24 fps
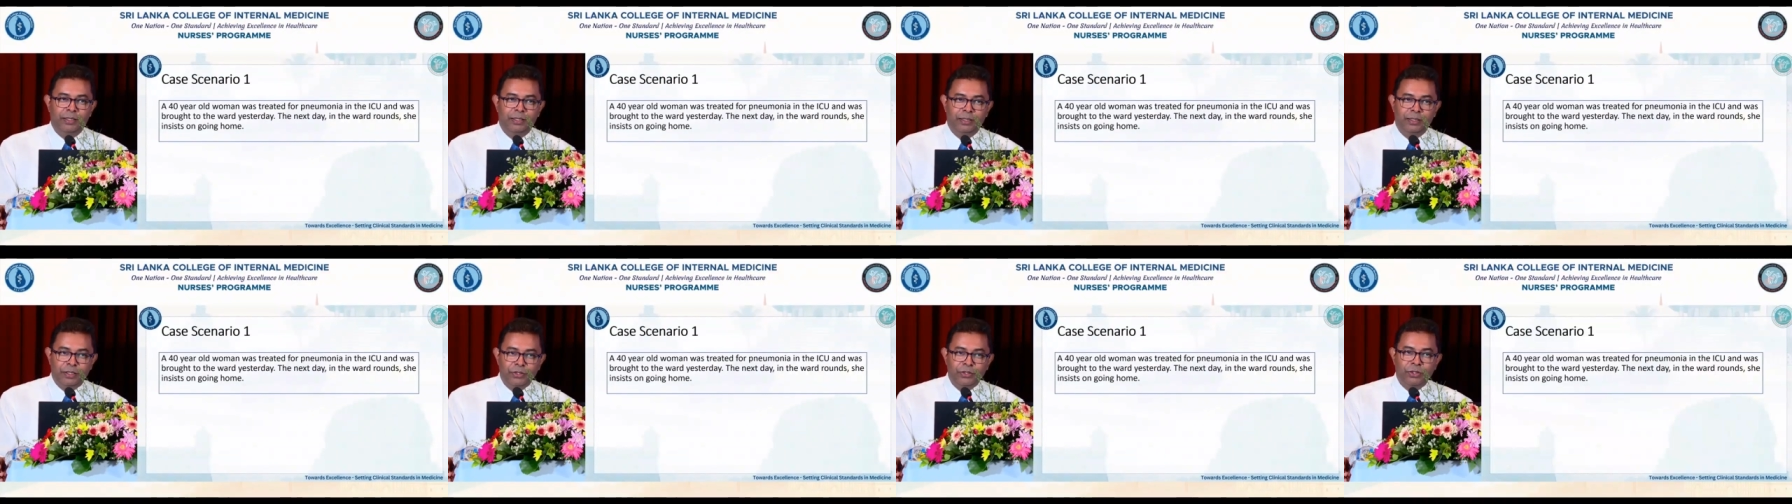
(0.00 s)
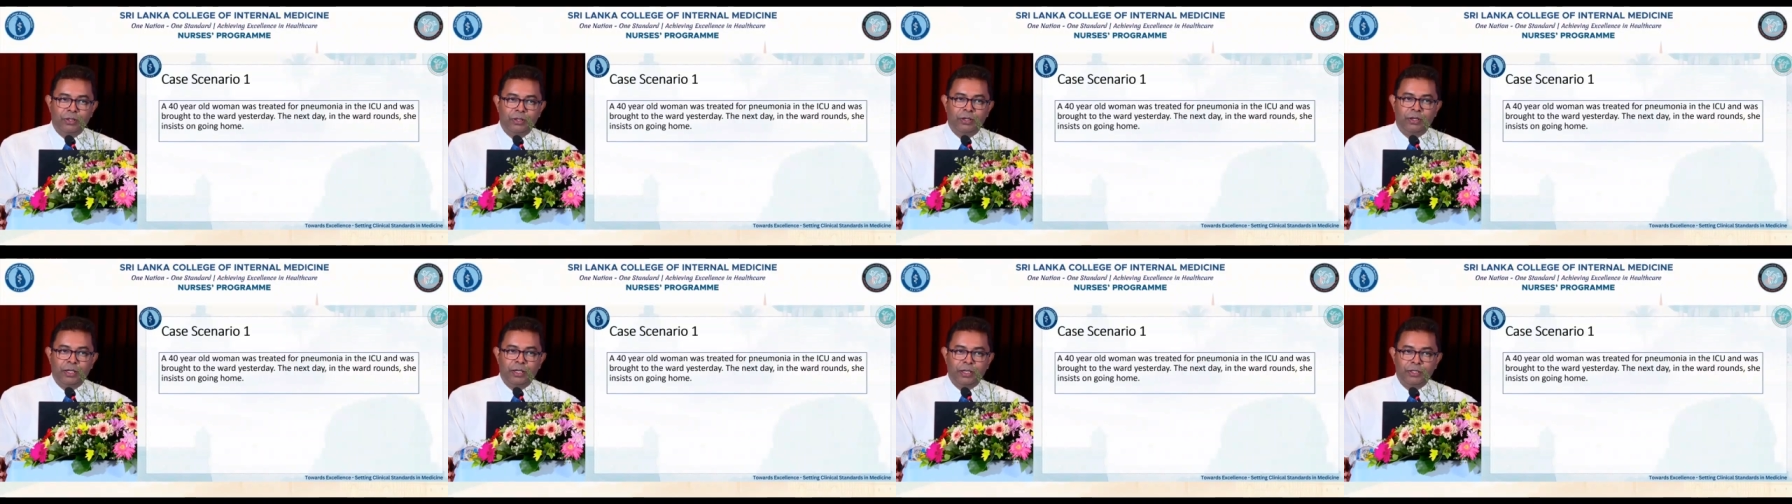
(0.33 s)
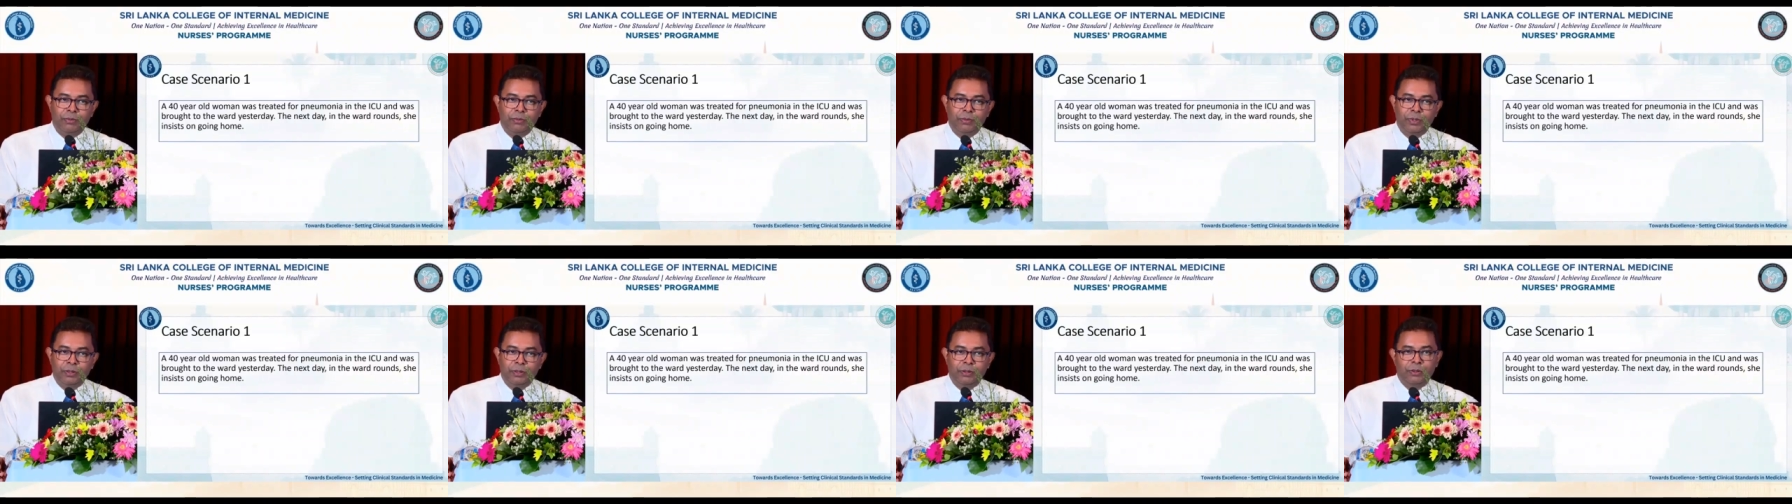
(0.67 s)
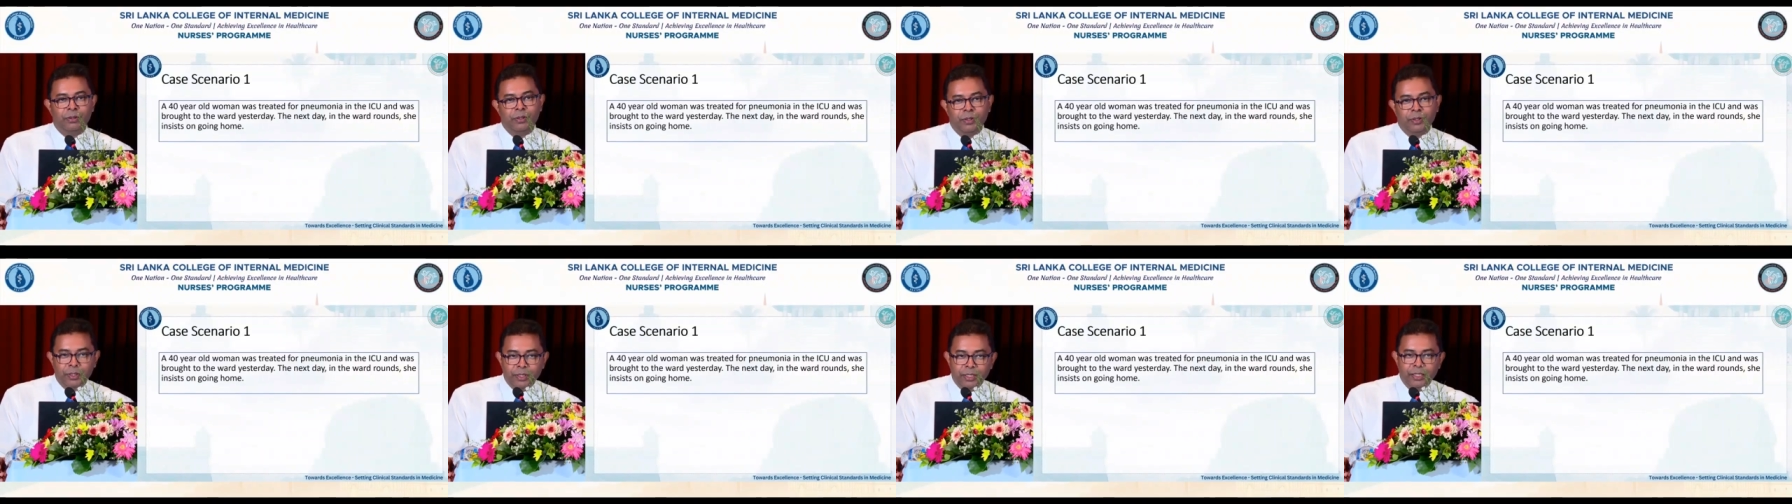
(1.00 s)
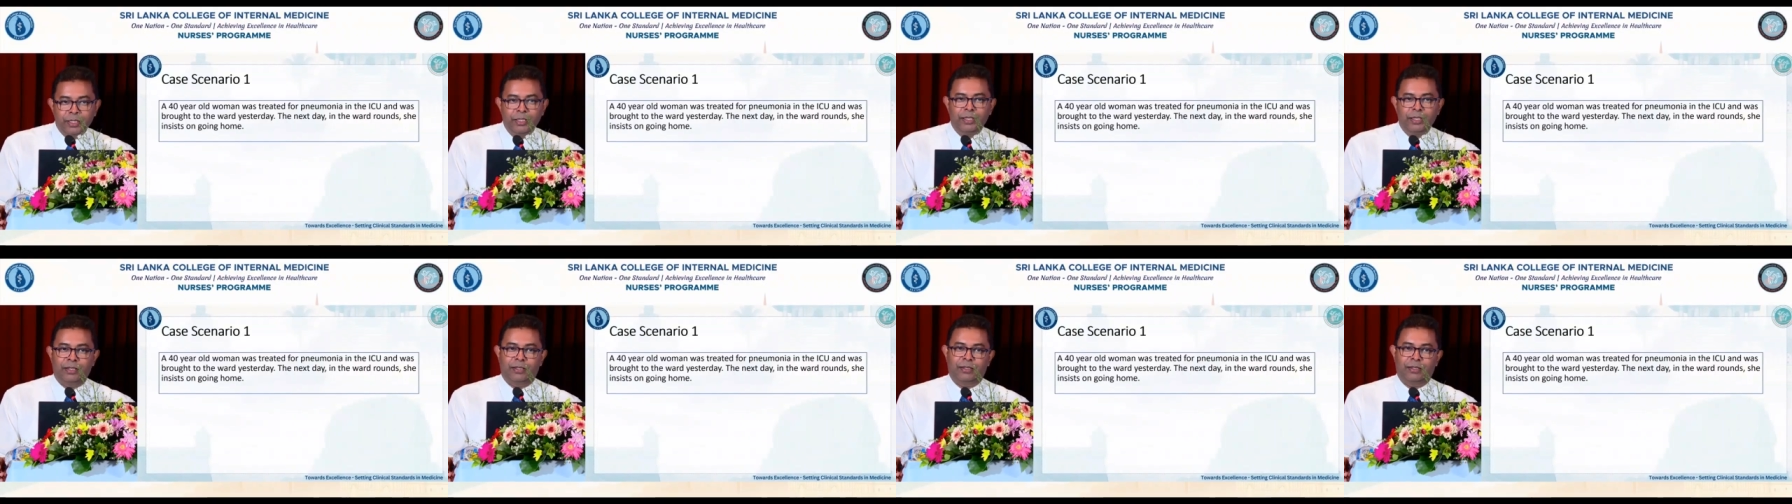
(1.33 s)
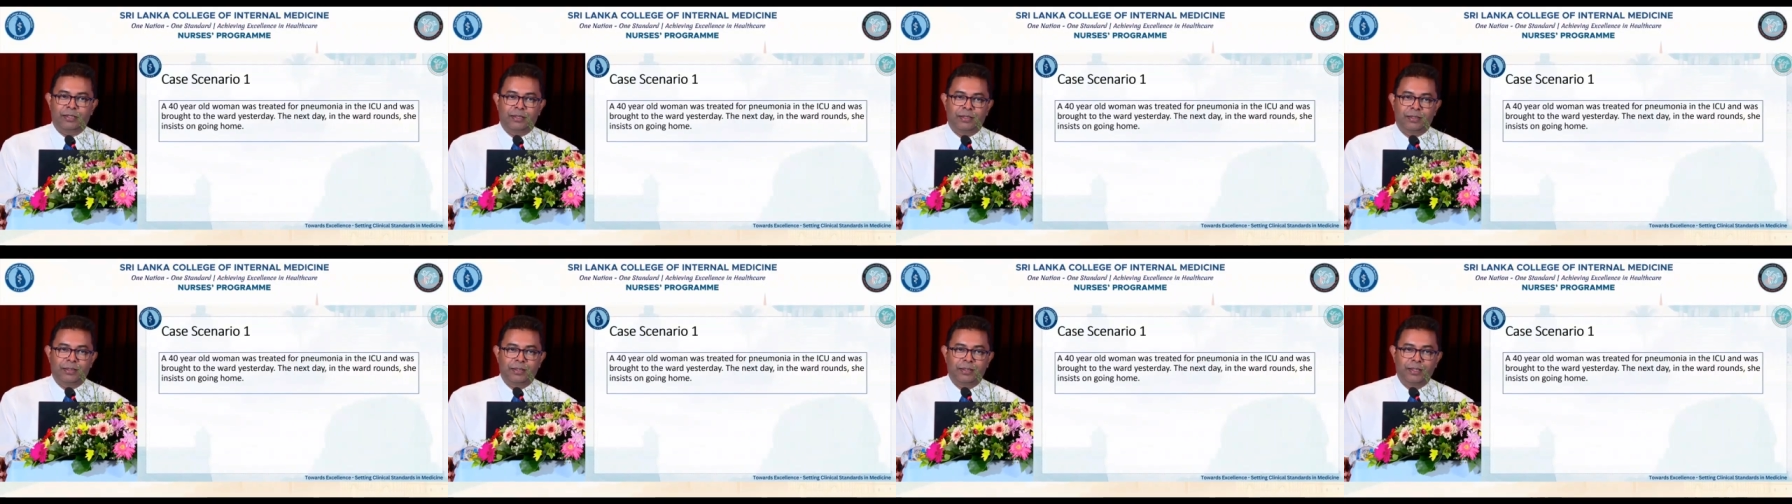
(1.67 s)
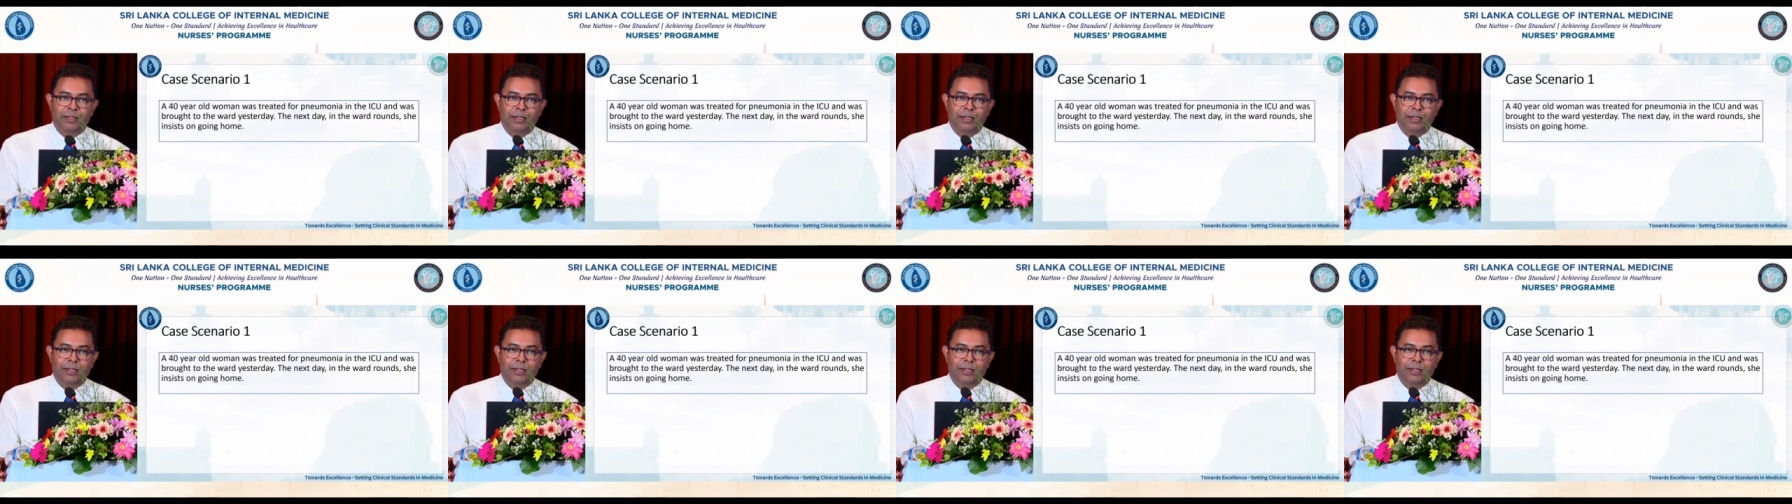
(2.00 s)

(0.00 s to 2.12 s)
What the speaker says: Does your husband go? Yes.